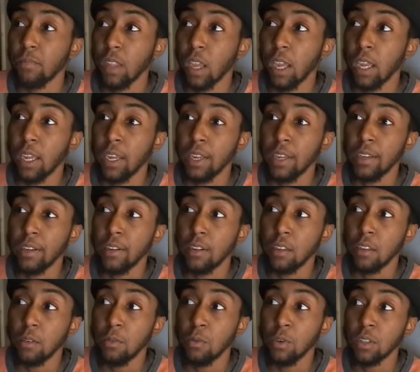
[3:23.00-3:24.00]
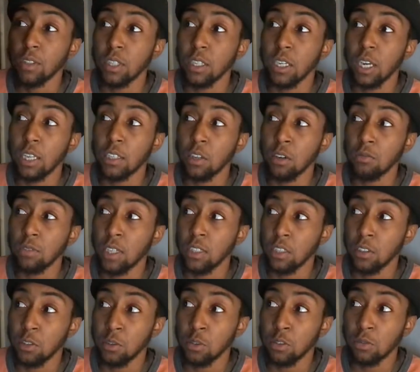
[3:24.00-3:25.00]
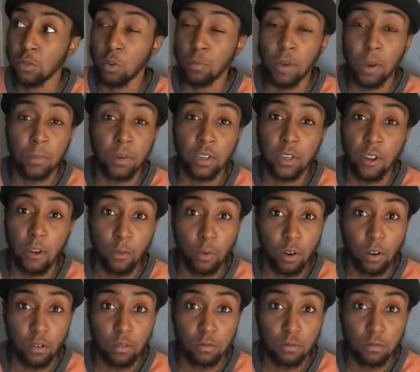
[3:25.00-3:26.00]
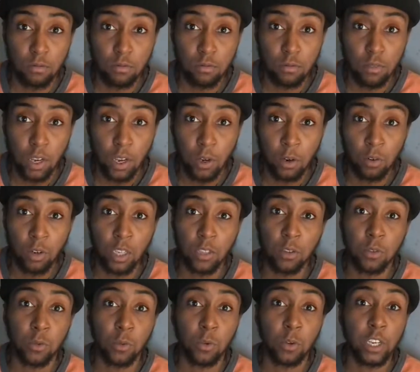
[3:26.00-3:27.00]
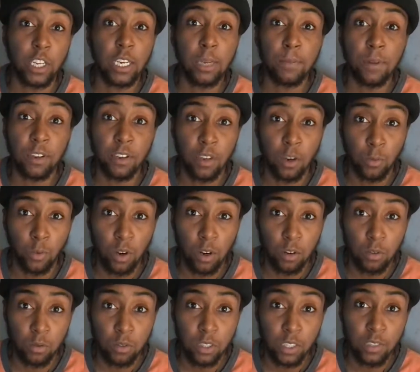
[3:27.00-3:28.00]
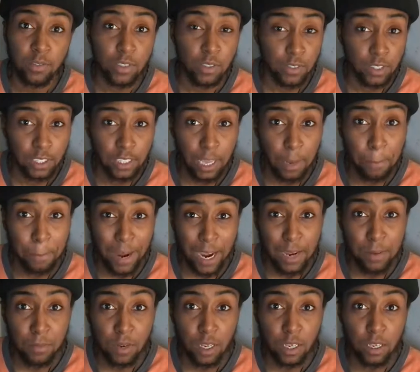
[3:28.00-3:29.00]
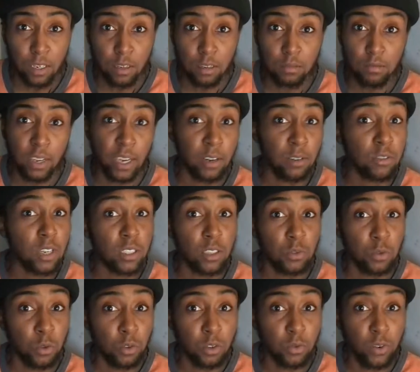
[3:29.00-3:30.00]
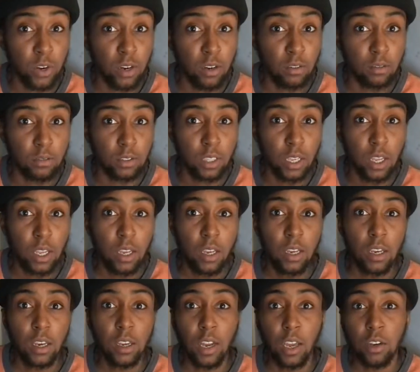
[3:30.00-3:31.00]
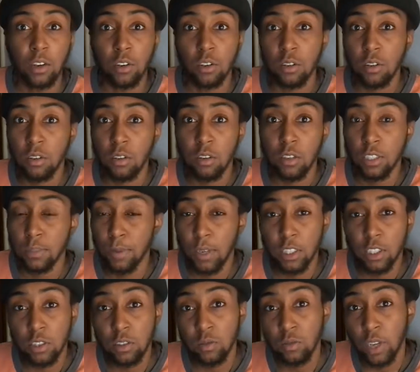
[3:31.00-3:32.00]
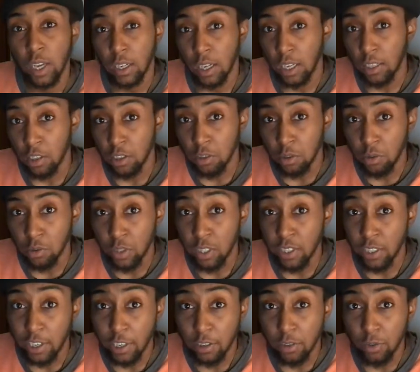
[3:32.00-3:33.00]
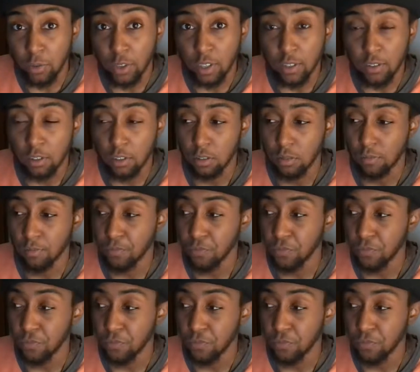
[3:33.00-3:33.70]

And one thing I don't like to do is throw my money around. I don't like to throw any money around, even if it's not my money. I don't like to throw it around. And I especially do not like to do it in ignorance.